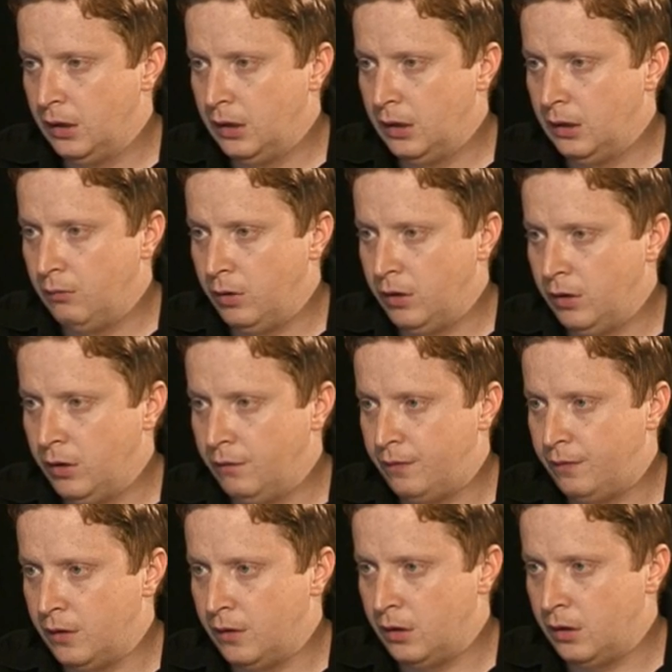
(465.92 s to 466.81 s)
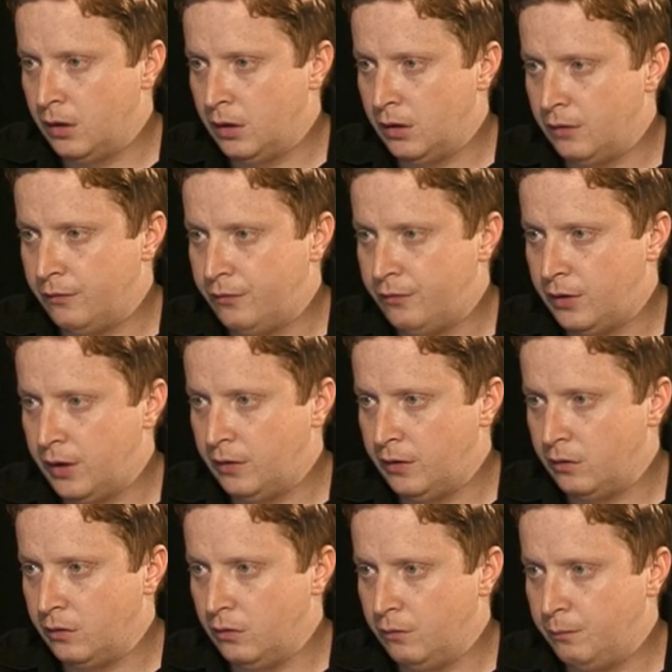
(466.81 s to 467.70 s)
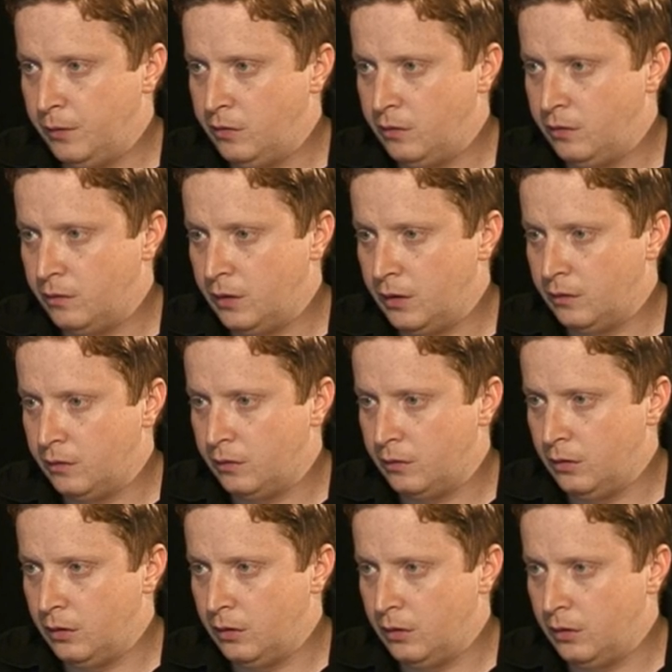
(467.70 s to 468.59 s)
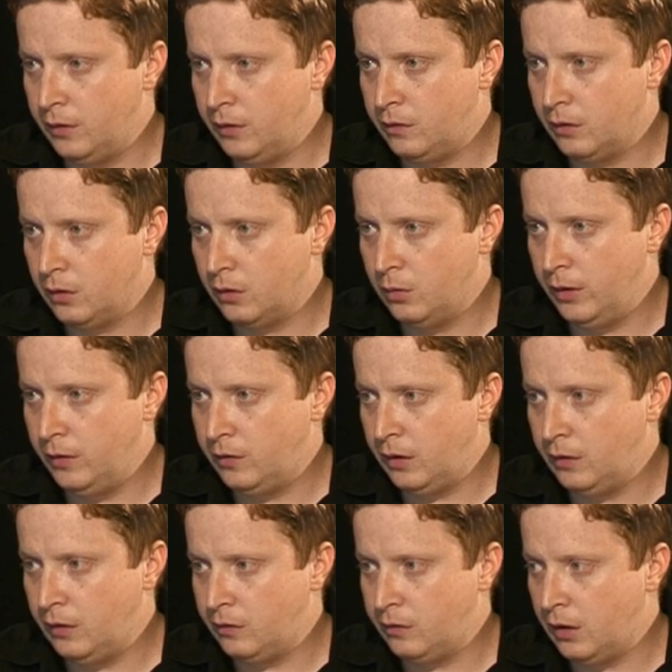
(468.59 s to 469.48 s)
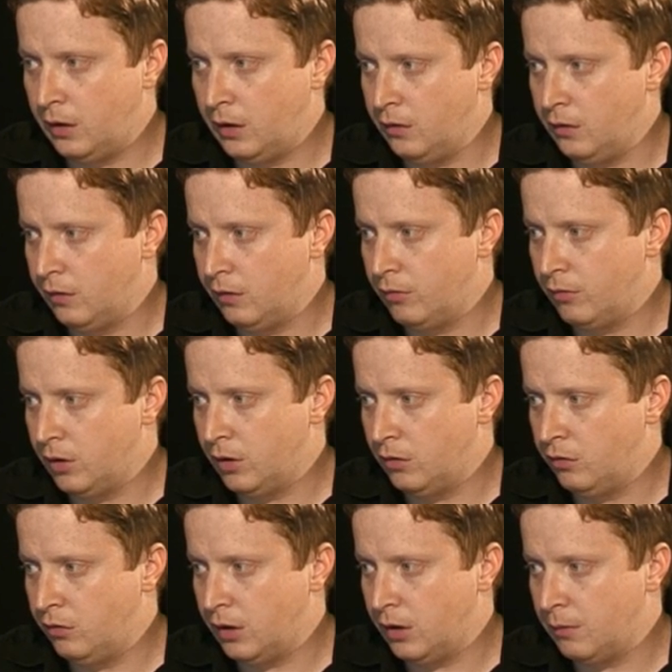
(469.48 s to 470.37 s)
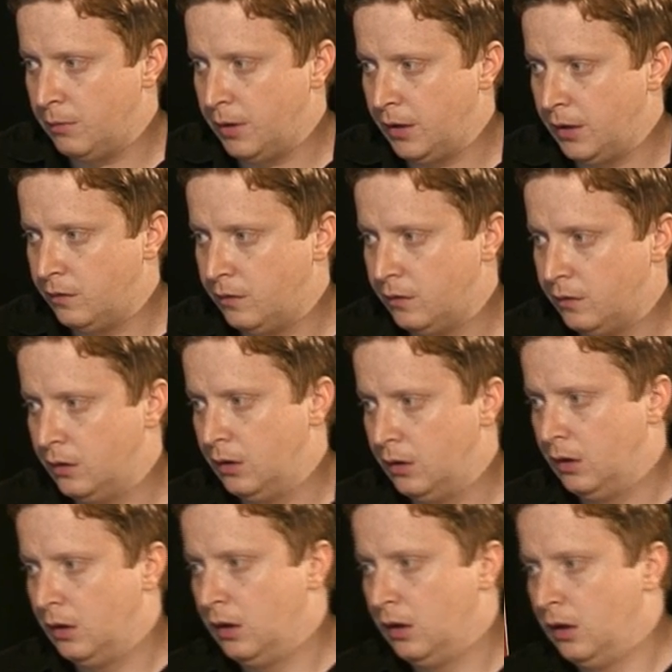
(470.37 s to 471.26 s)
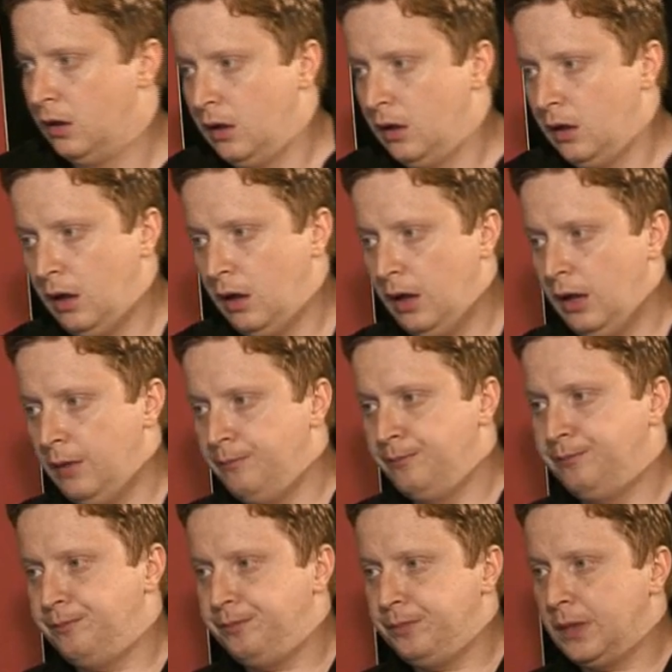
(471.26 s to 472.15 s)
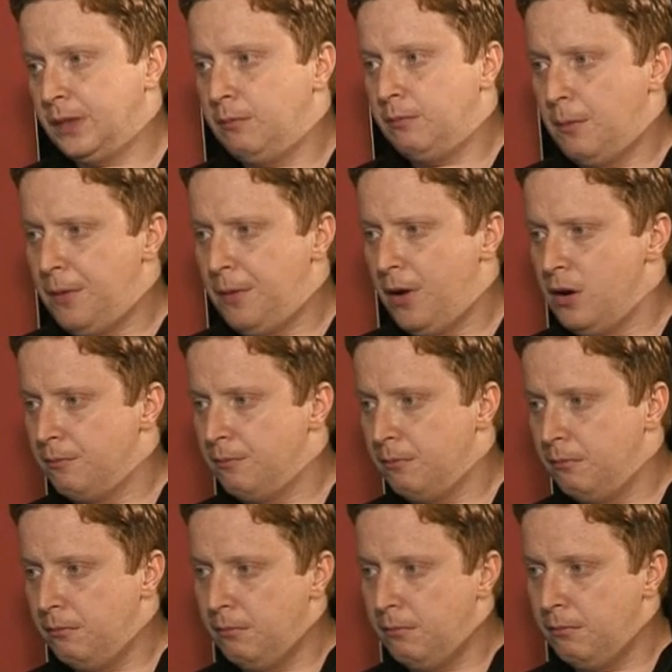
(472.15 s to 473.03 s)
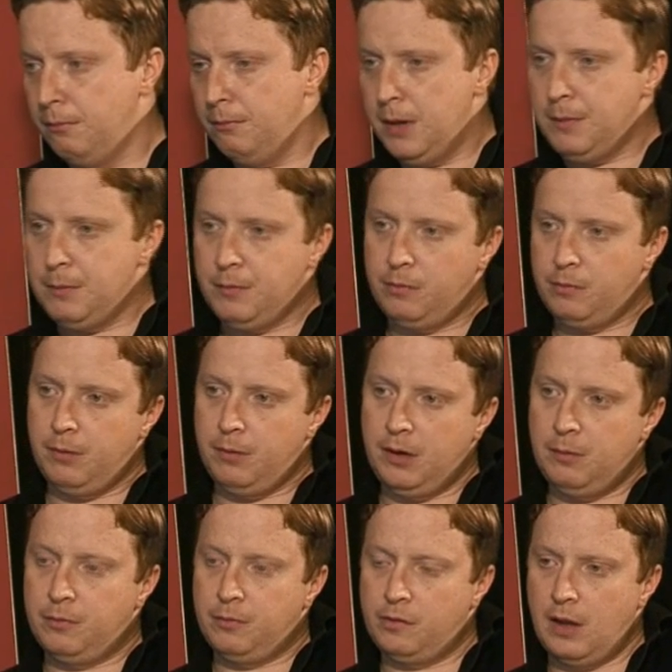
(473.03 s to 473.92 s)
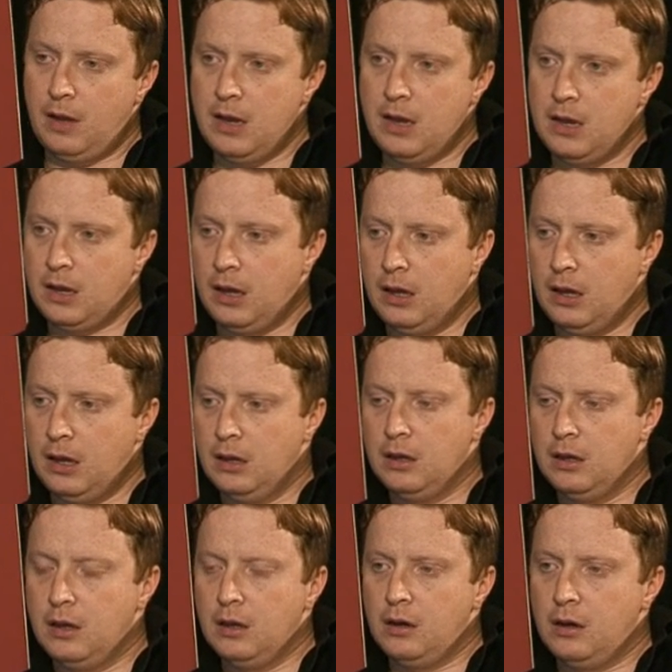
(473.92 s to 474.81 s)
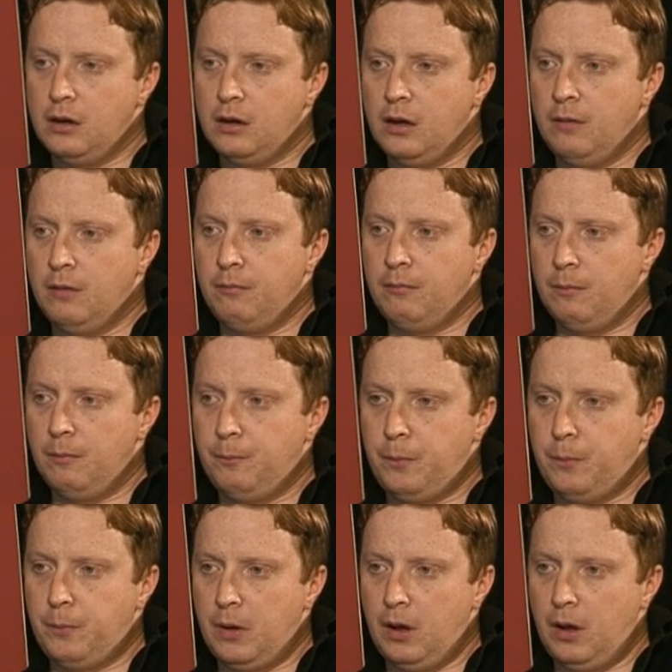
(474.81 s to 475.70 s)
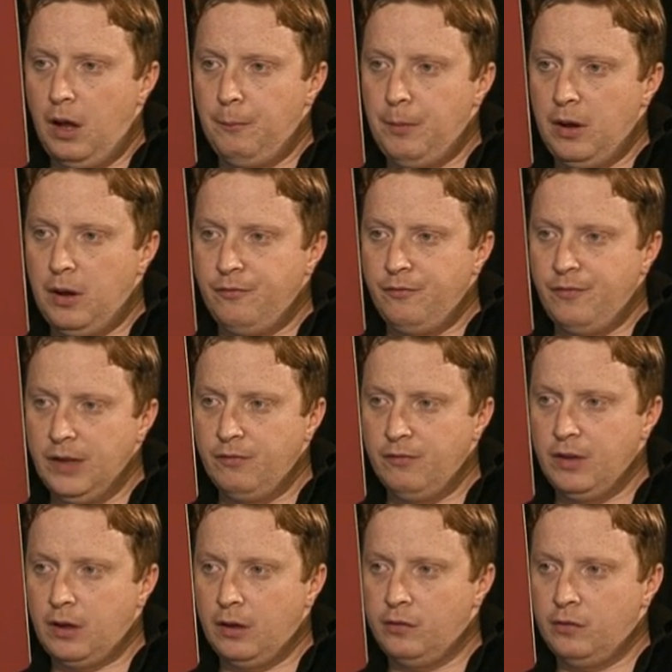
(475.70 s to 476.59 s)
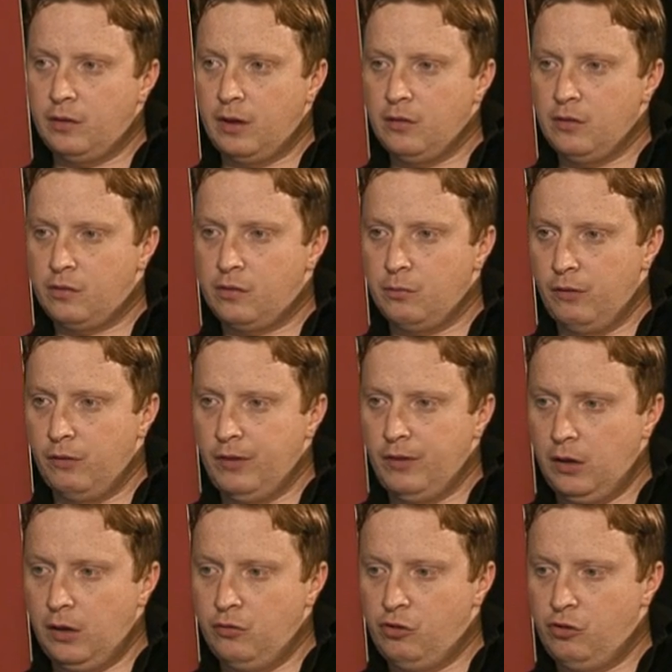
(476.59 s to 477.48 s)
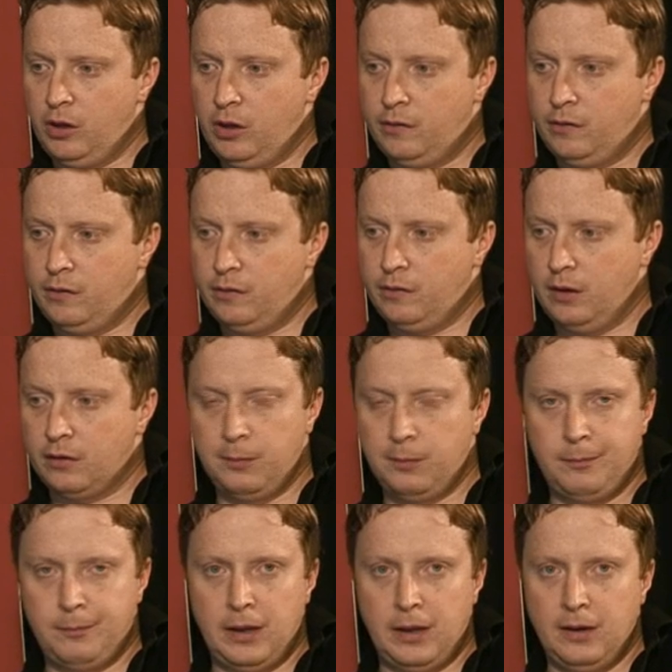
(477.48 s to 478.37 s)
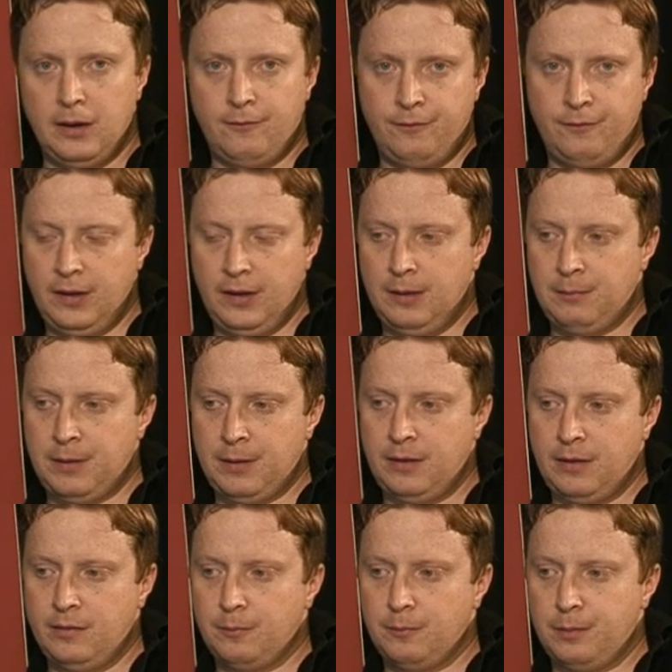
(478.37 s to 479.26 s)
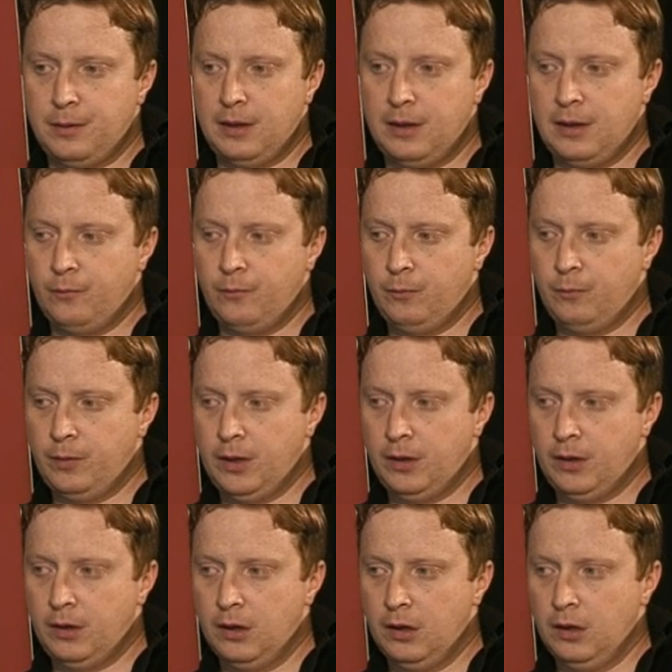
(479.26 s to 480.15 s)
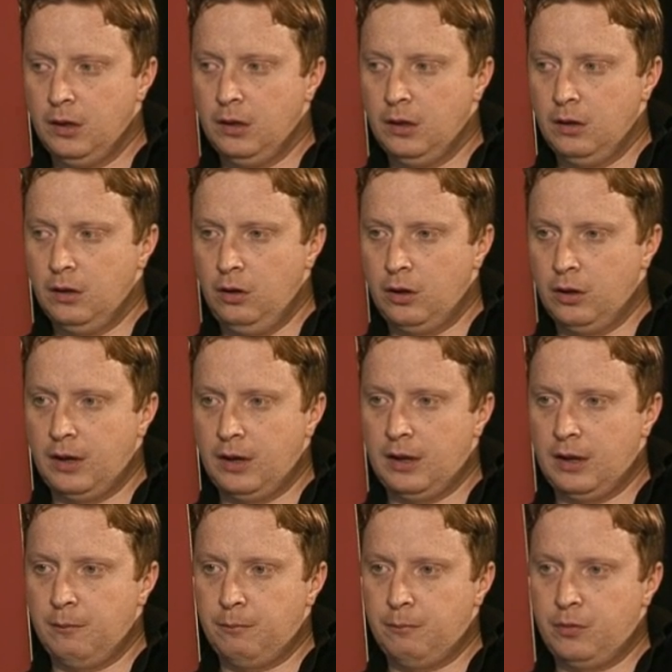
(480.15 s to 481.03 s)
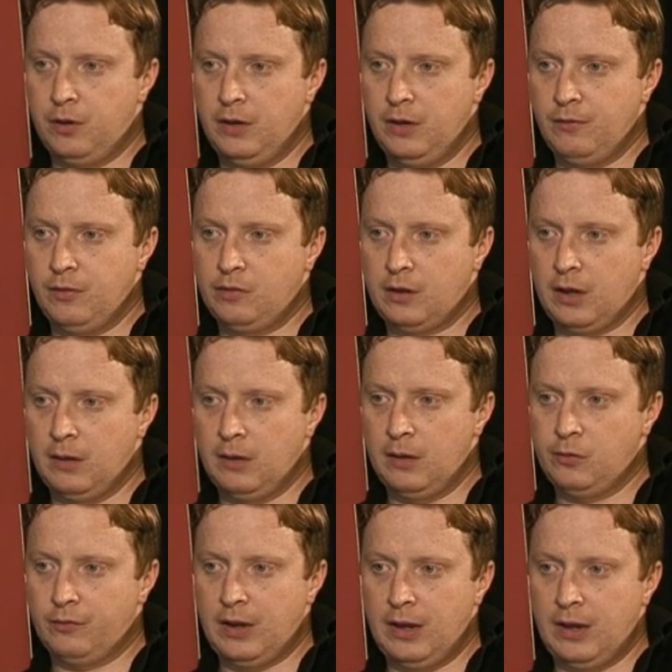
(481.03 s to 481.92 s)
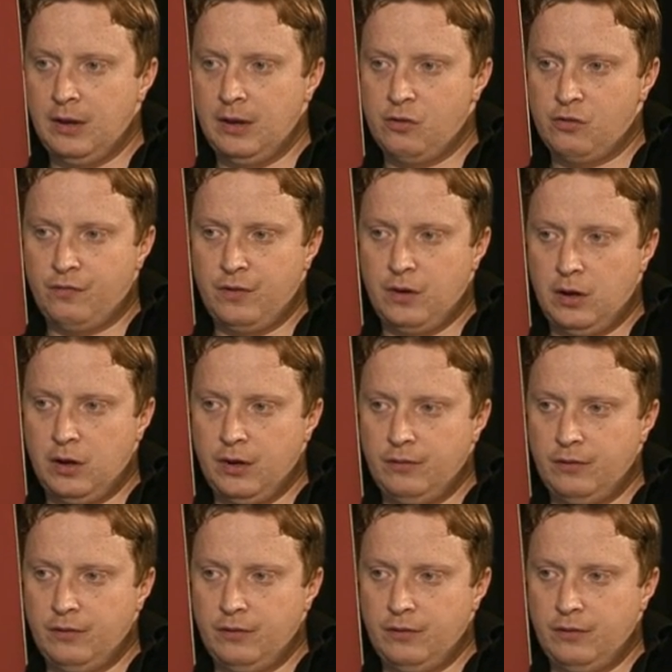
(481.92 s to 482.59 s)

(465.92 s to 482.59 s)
with the threat of bishop takes knight, queen takes h7, checkmate. My opponent maybe made a mistake here. But I think if he goes g6, we played a theoretic plan we've been looking at in previous games of h5.